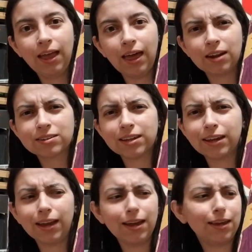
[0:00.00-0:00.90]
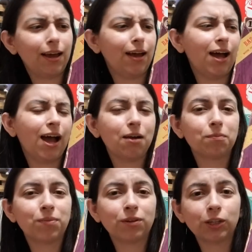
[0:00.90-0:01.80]
And I was like, heck yeah,
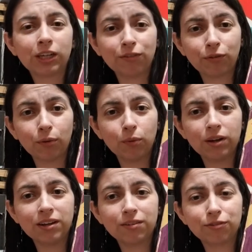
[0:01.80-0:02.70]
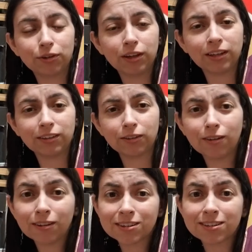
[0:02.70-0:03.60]
I've been looking for one for, the
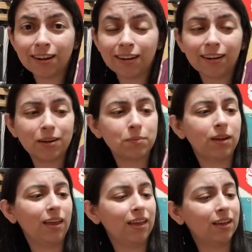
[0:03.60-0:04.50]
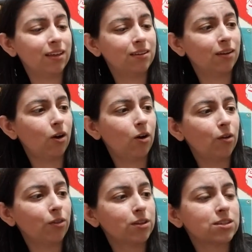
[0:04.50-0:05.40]
longest time, and
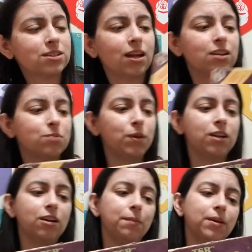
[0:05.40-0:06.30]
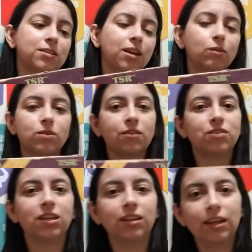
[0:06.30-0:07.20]
this is not as beat up as the other ones I've
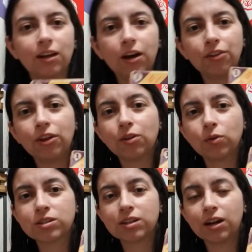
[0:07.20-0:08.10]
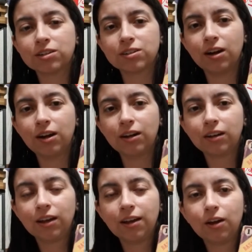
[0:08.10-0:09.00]
seen. Like, all the other ones that I saw
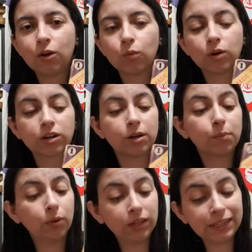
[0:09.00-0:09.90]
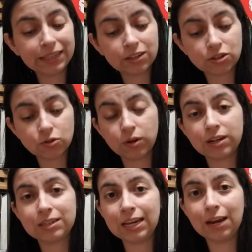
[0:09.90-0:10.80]
were completely
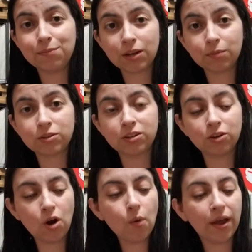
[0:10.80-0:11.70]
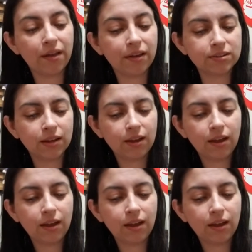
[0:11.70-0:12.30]
destroyed, taped up to no end,